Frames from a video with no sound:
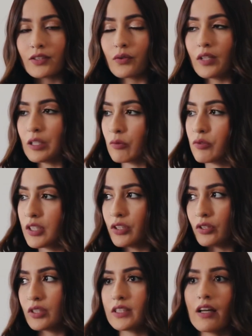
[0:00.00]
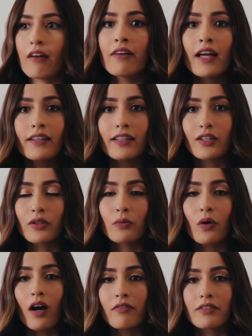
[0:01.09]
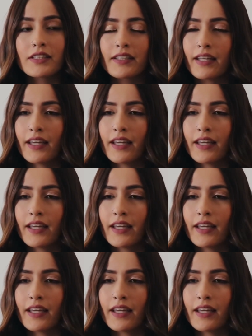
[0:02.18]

so they don't send you stuff that you will obviously